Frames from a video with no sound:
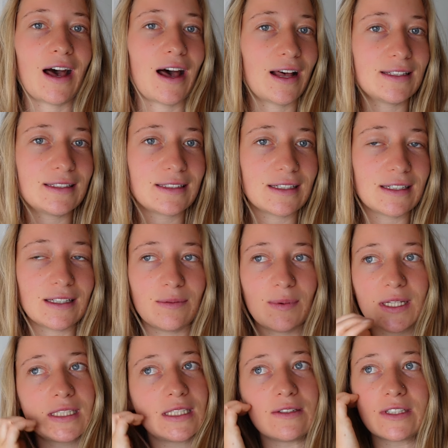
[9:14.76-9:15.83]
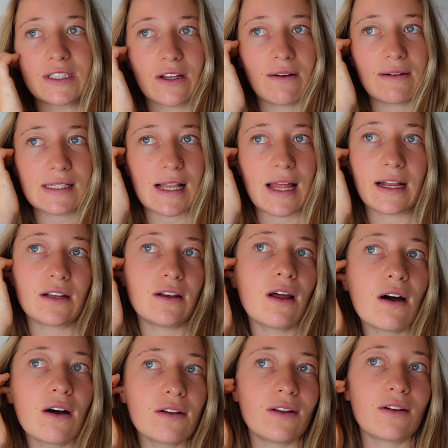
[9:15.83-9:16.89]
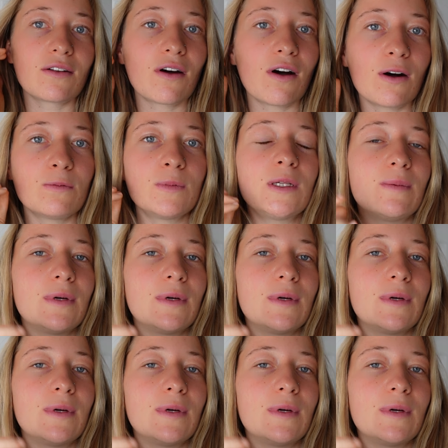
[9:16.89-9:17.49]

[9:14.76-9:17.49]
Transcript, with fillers: answered but she was always like no don't call me